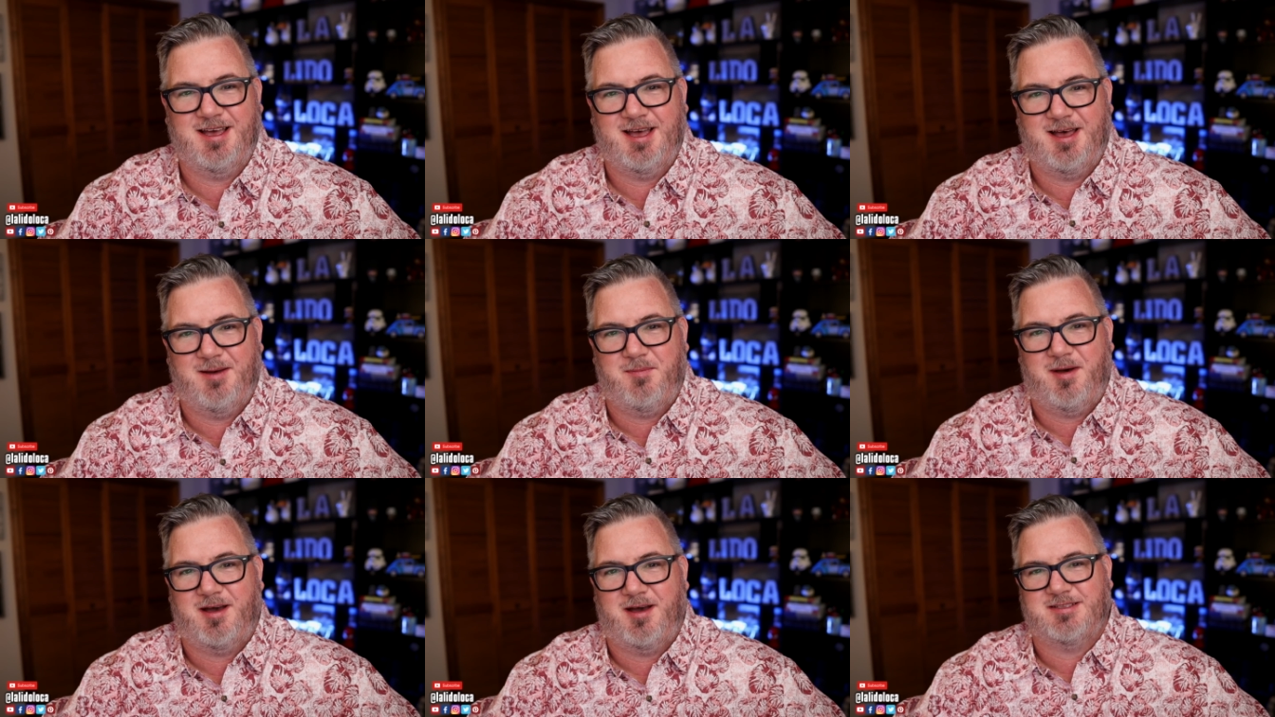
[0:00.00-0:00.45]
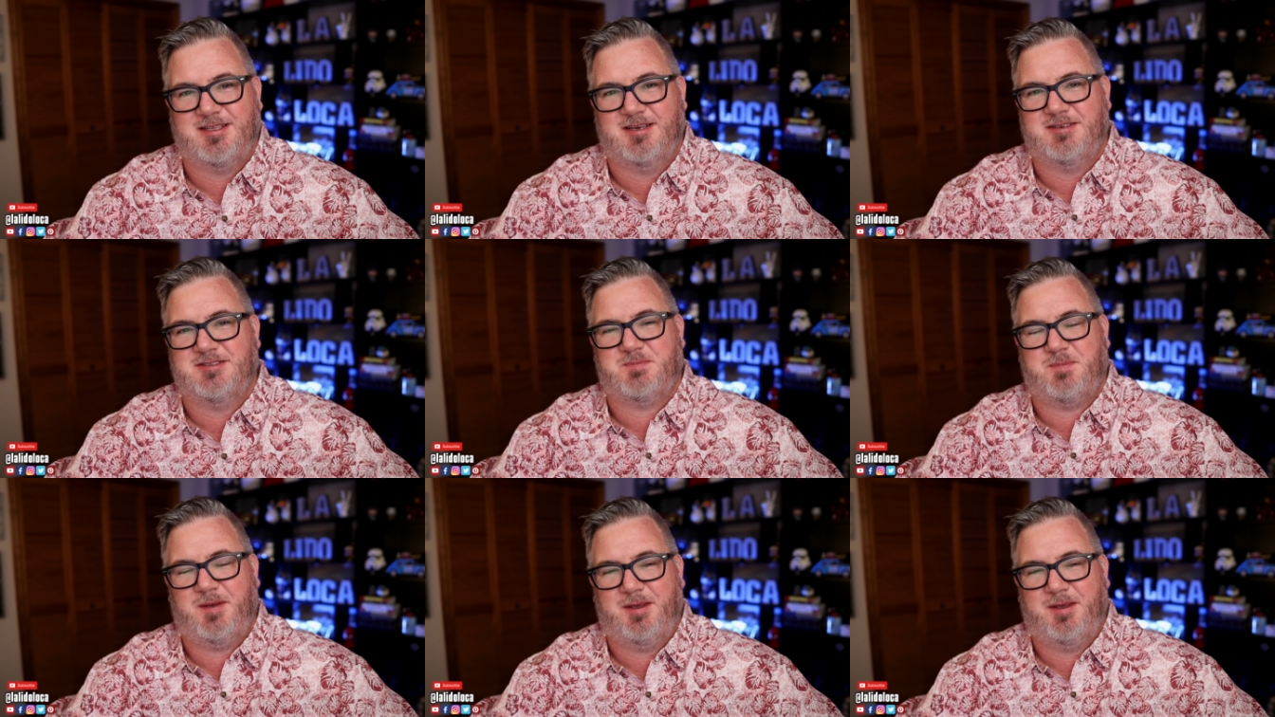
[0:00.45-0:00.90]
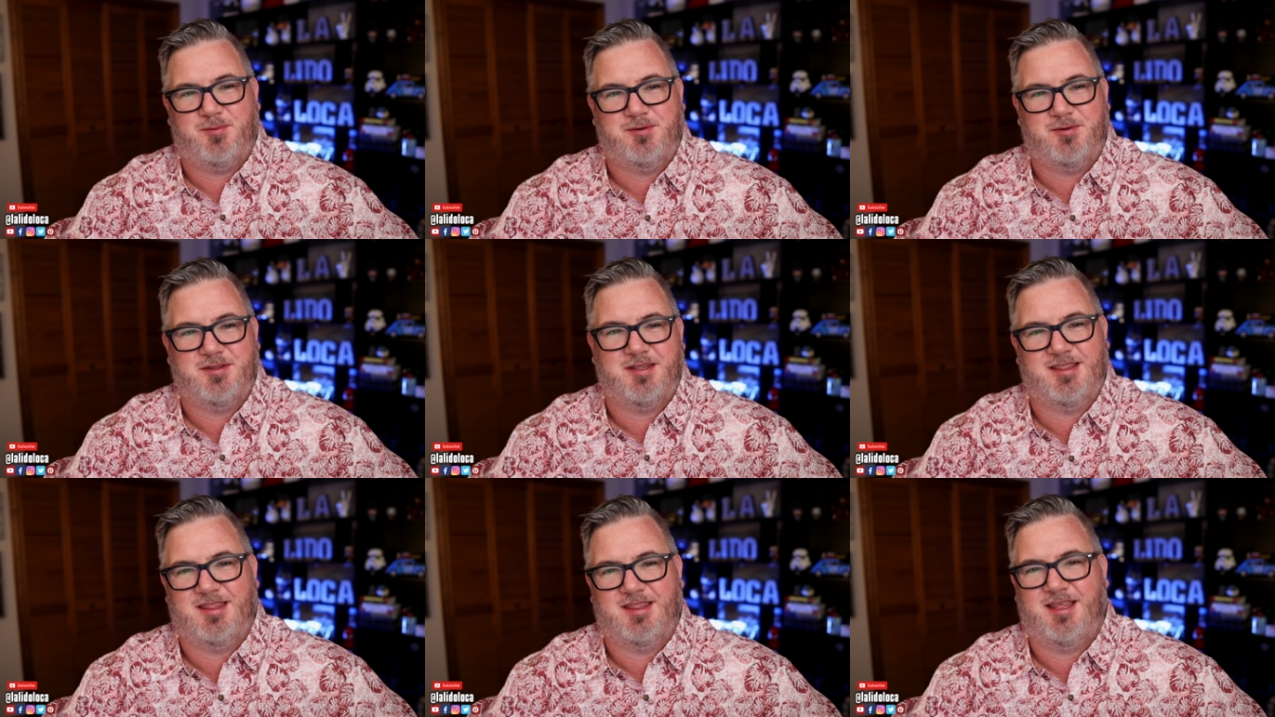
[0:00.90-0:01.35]
among those
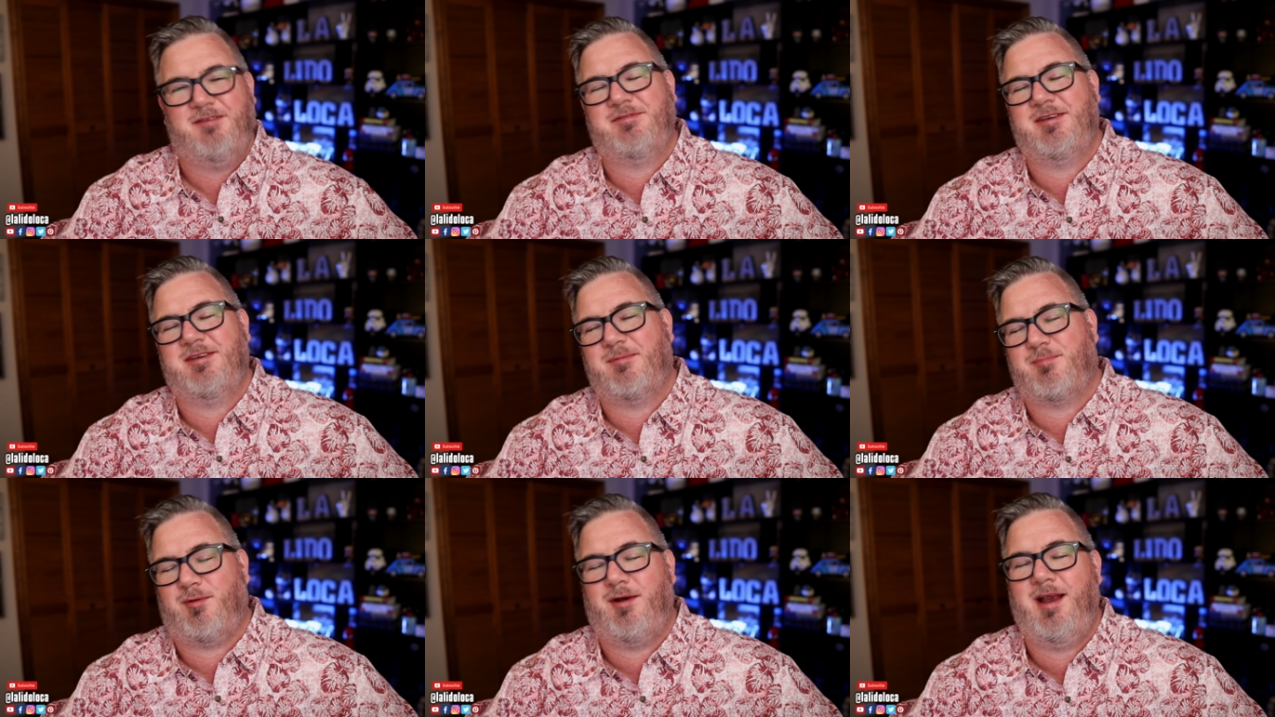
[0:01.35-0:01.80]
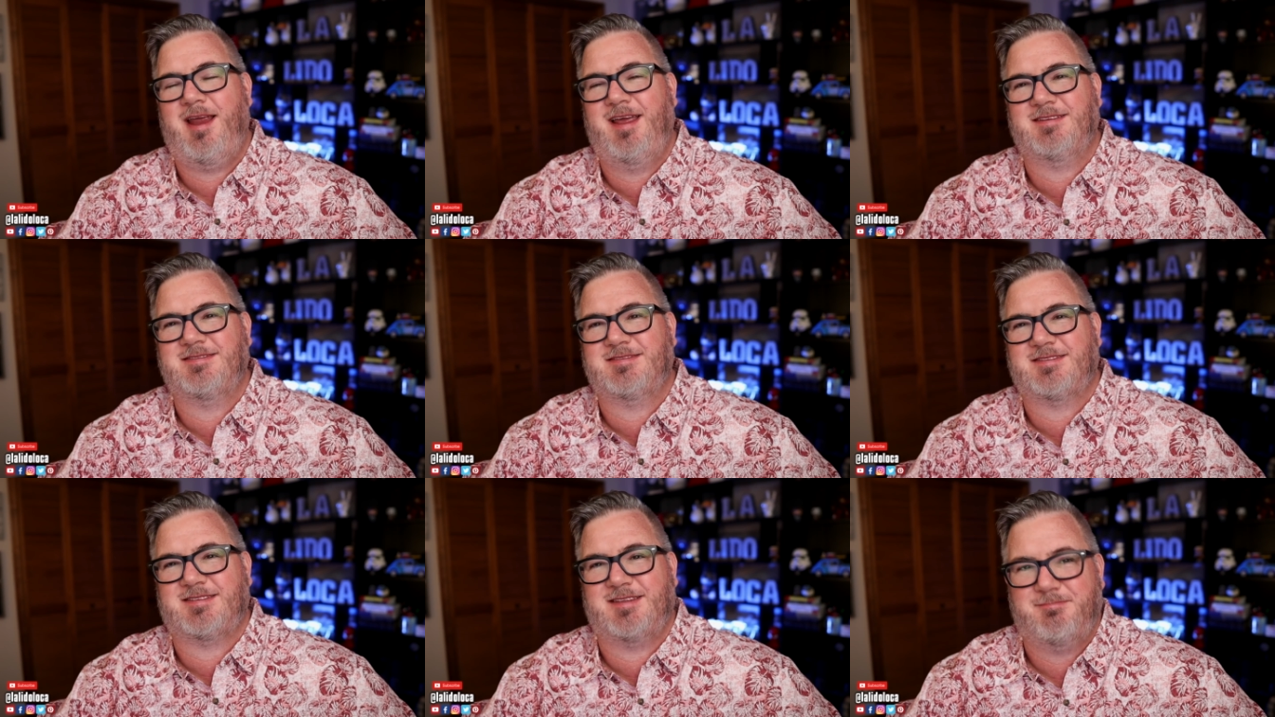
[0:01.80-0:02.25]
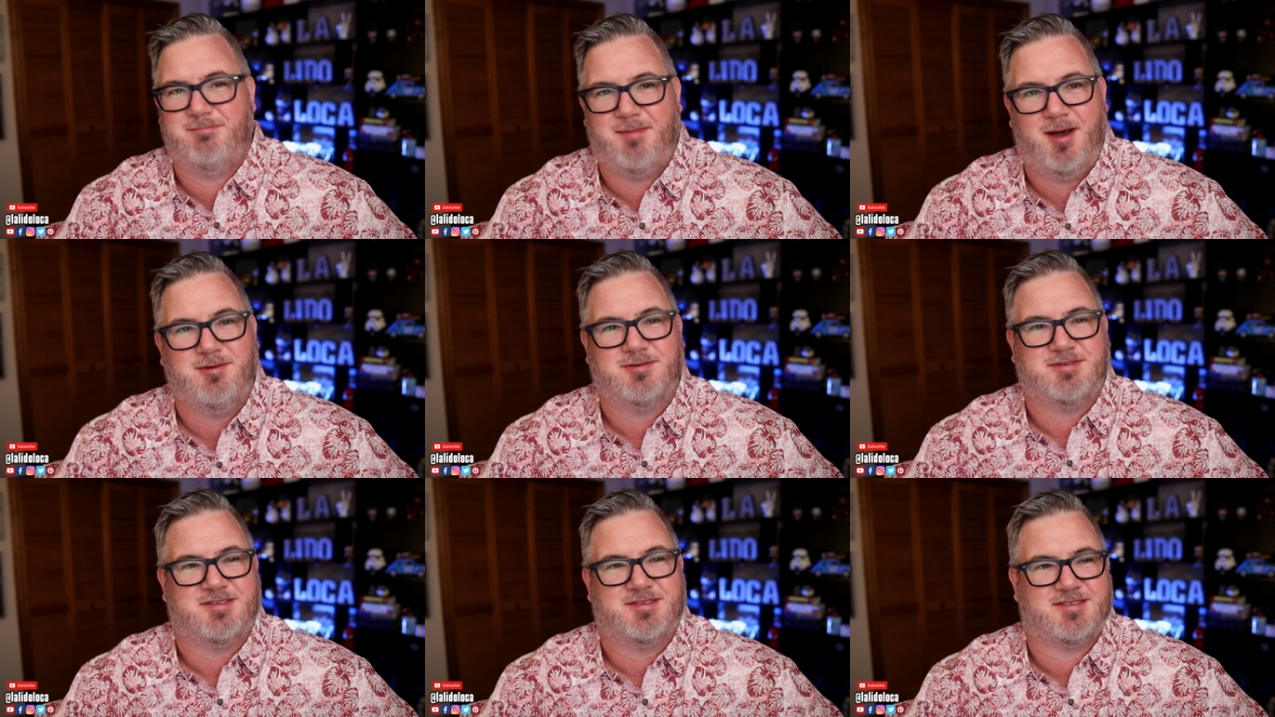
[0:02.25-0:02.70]
people that love their brands the
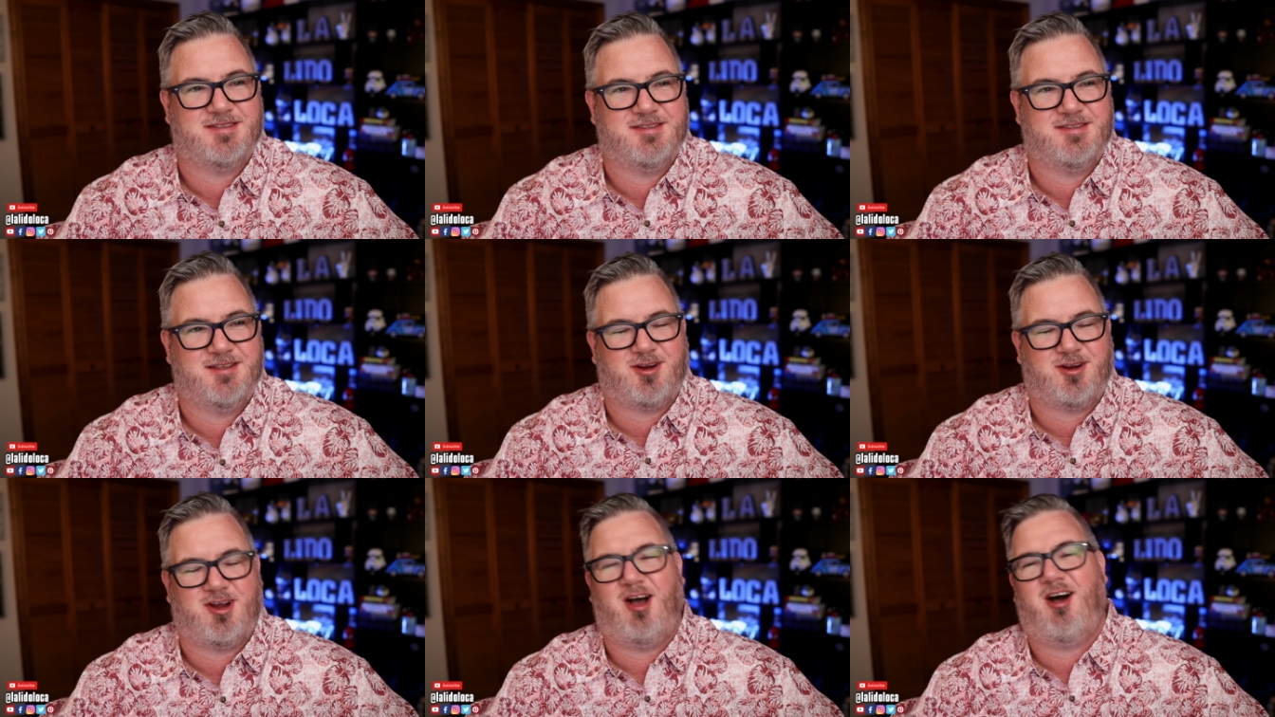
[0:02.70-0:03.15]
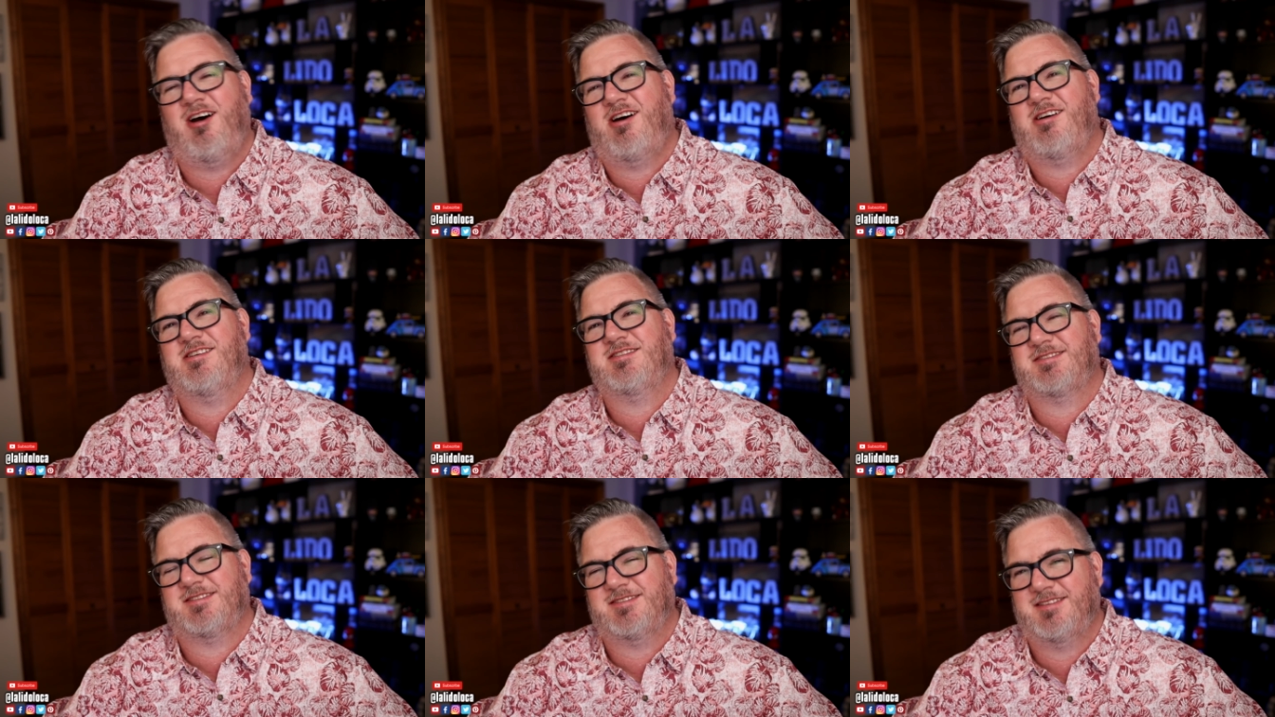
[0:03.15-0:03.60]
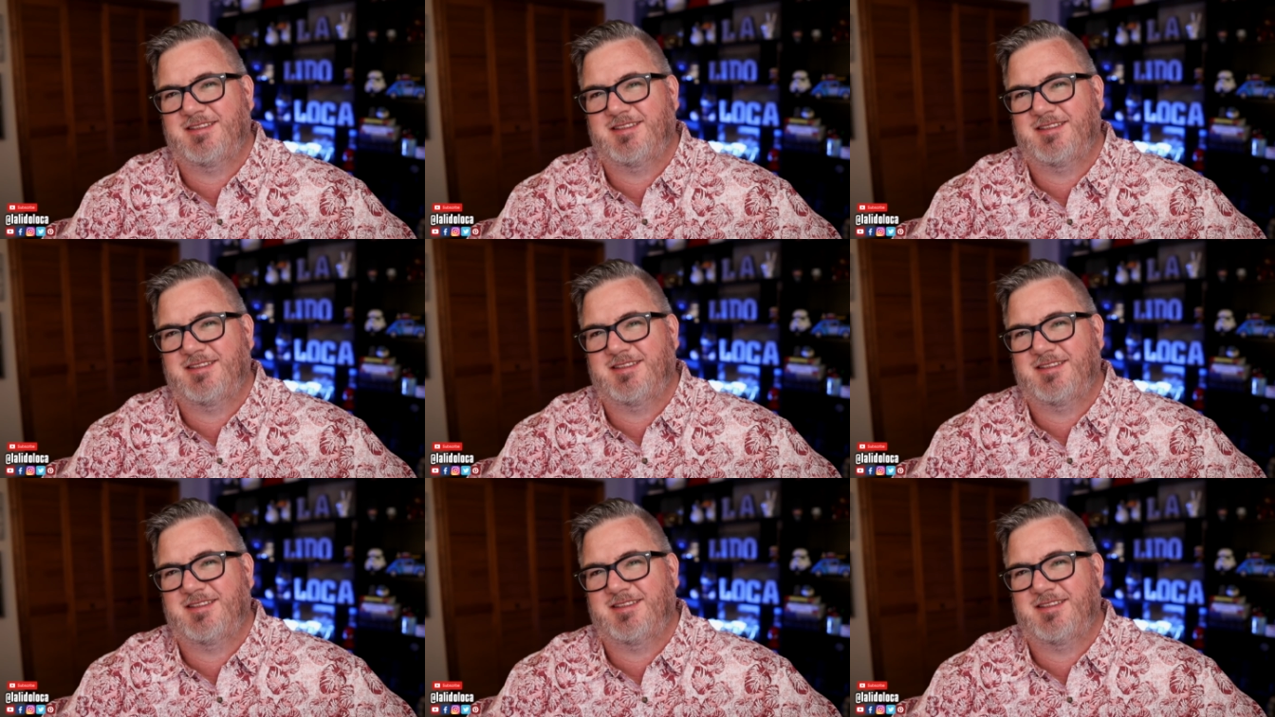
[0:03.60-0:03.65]
most and their cause.